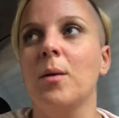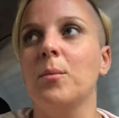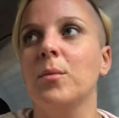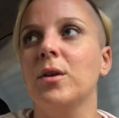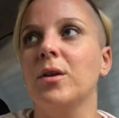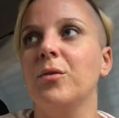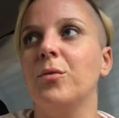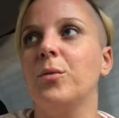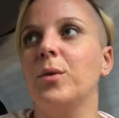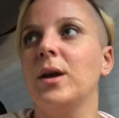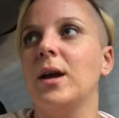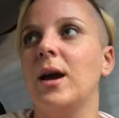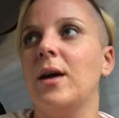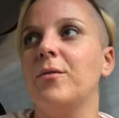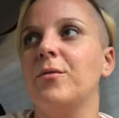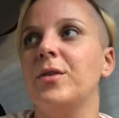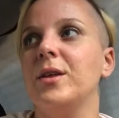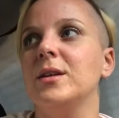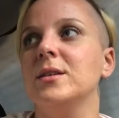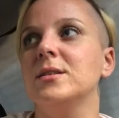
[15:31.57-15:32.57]
But if we have
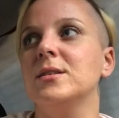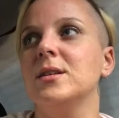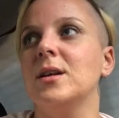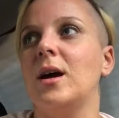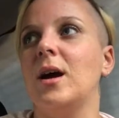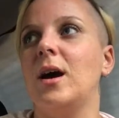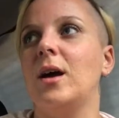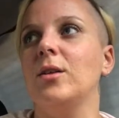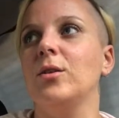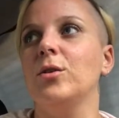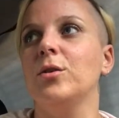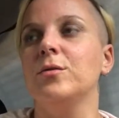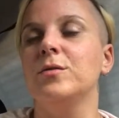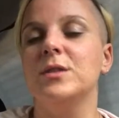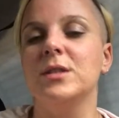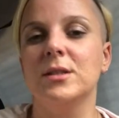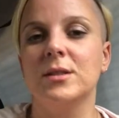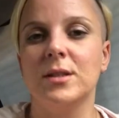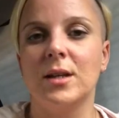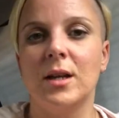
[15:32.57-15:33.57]
a lot of
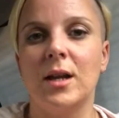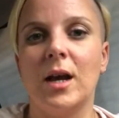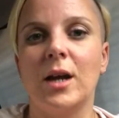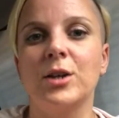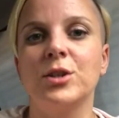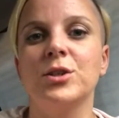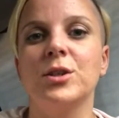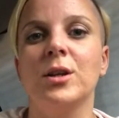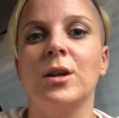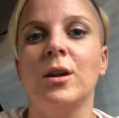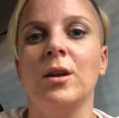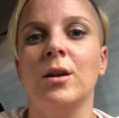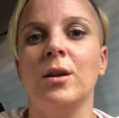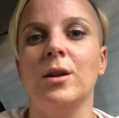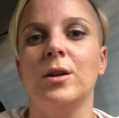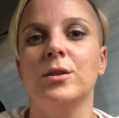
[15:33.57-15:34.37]
disconnection,